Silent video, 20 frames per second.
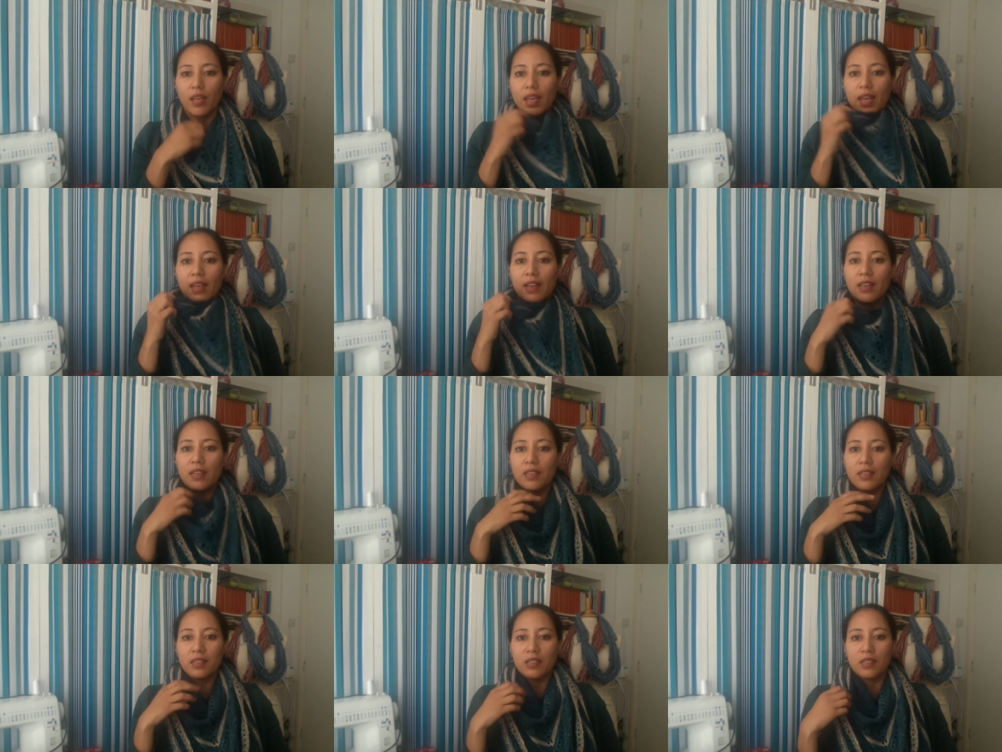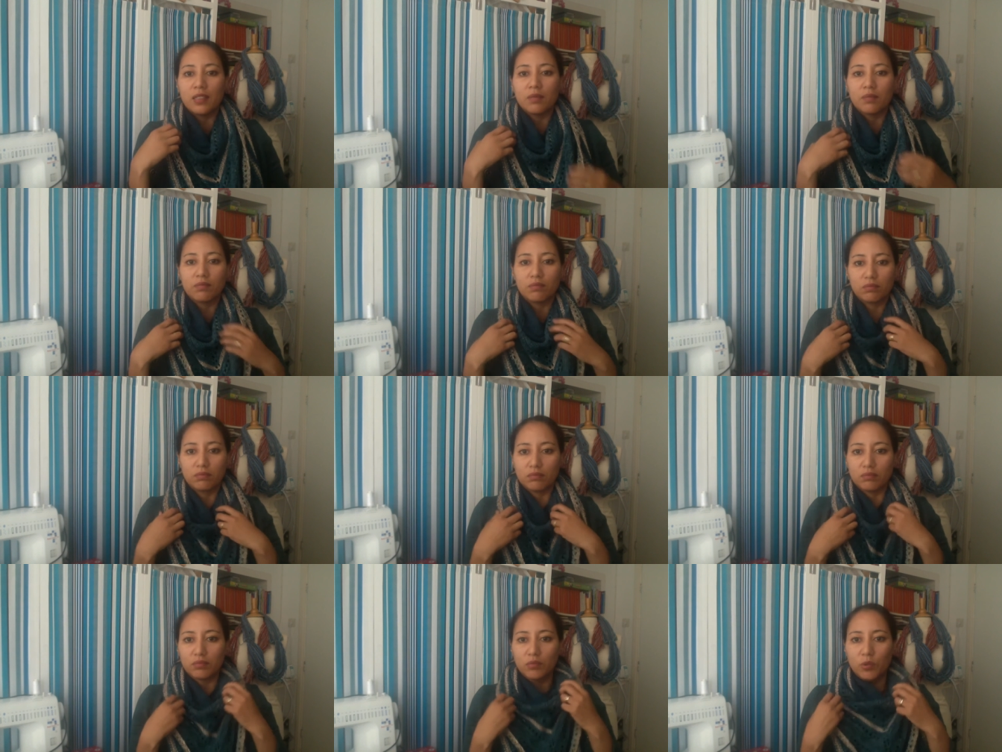and
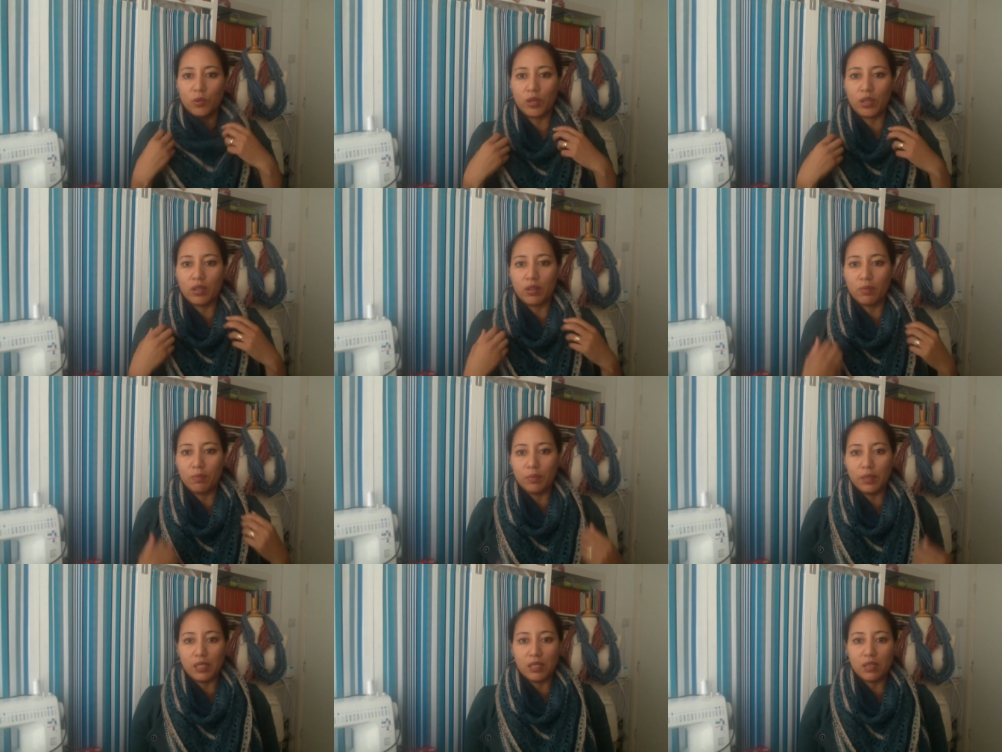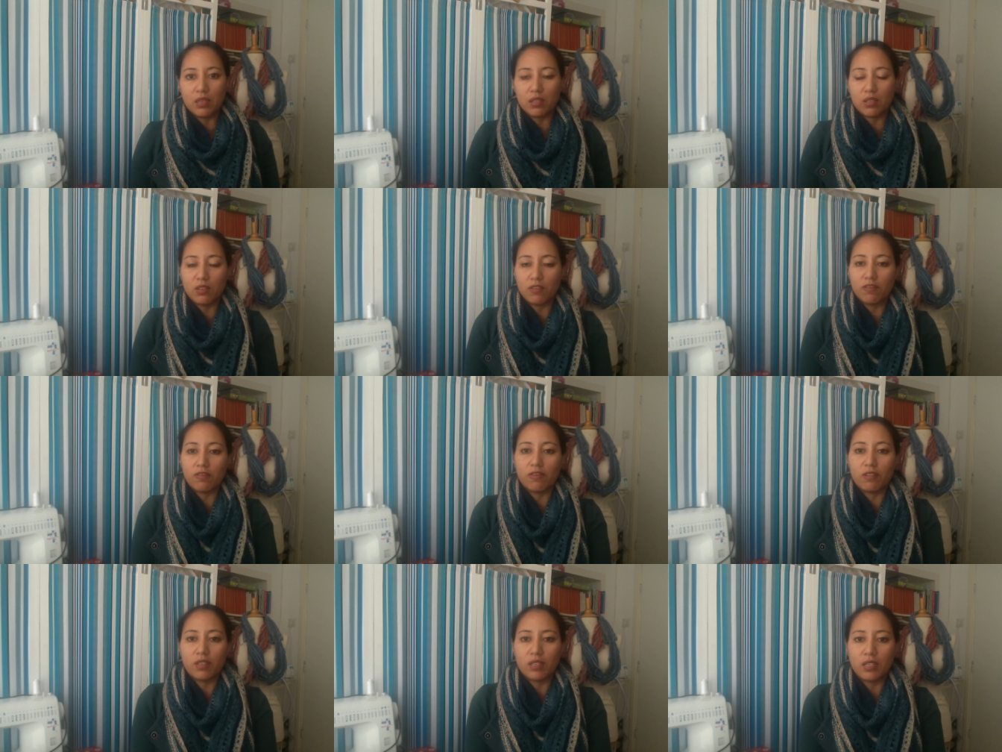well, because of
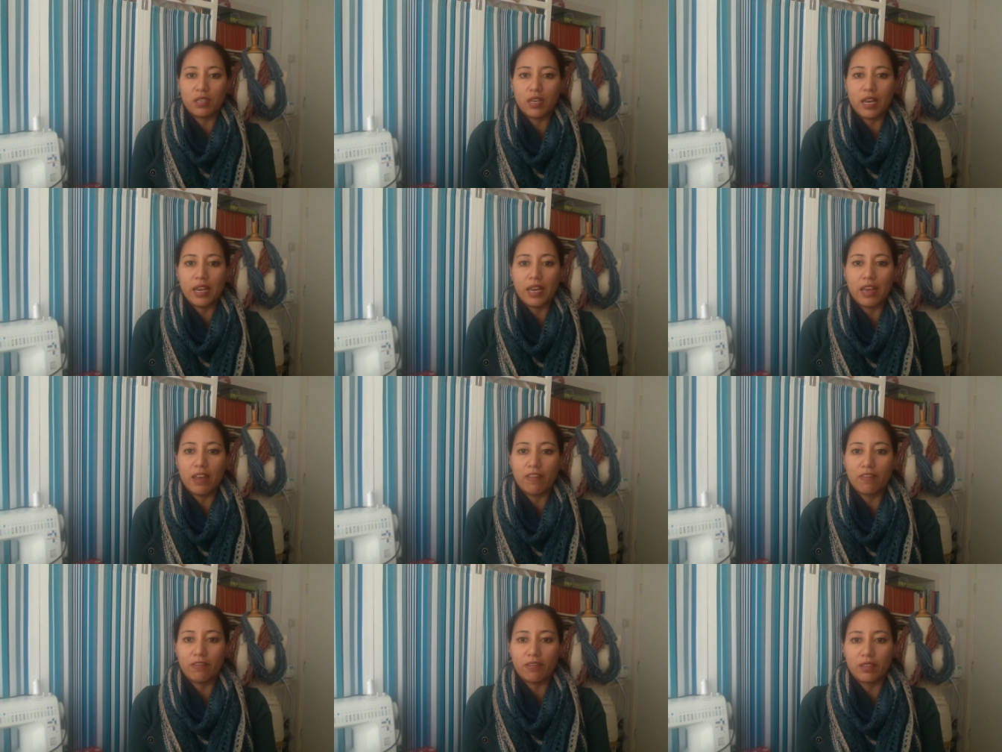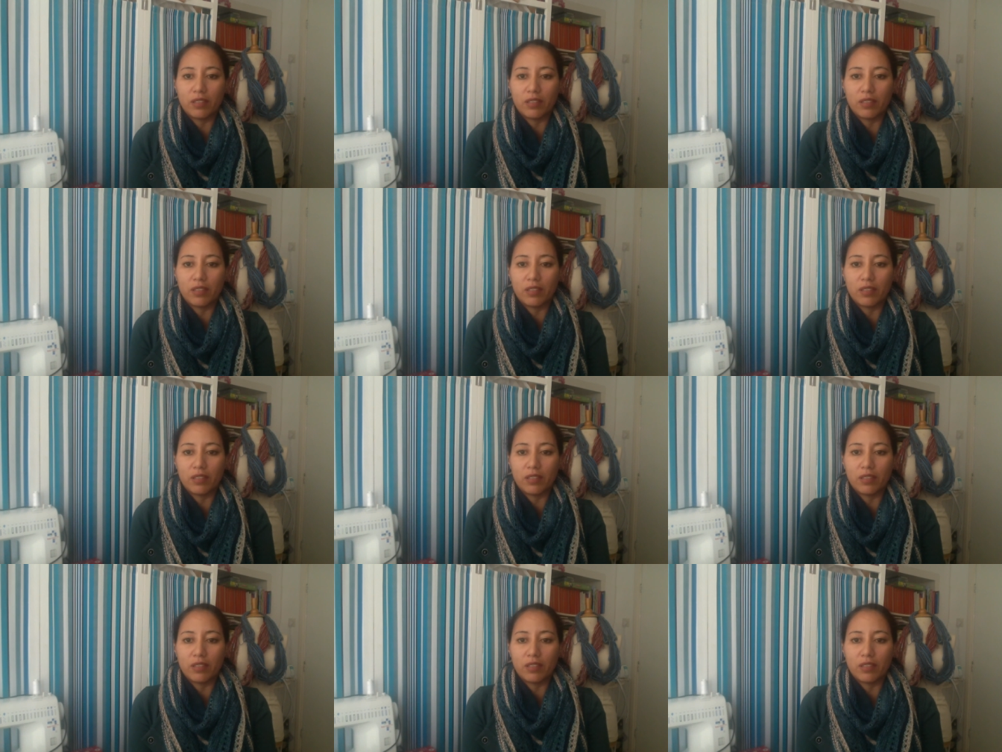I have